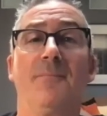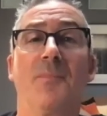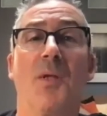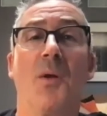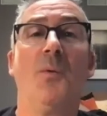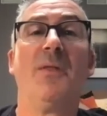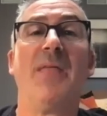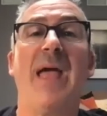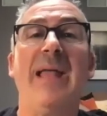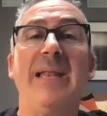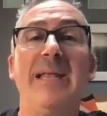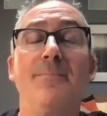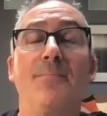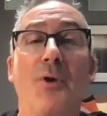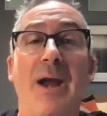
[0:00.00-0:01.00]
with
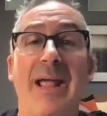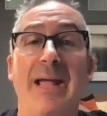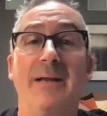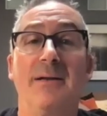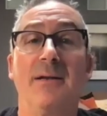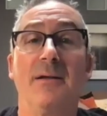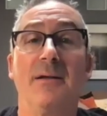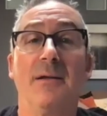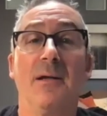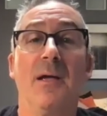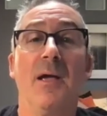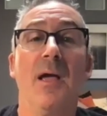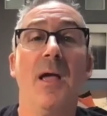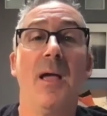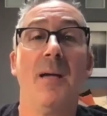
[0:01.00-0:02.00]
any brand
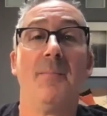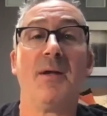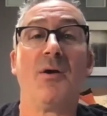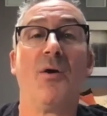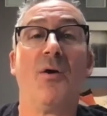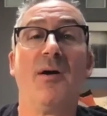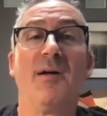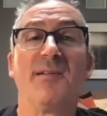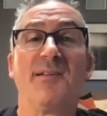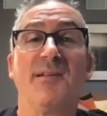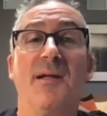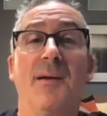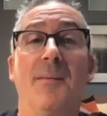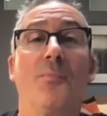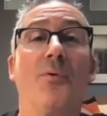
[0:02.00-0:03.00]
because
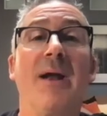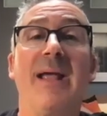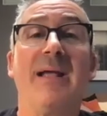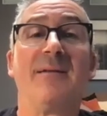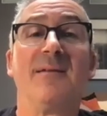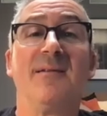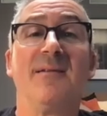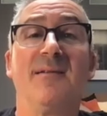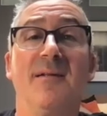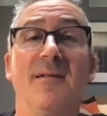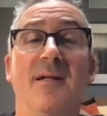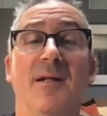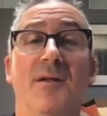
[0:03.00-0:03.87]
brands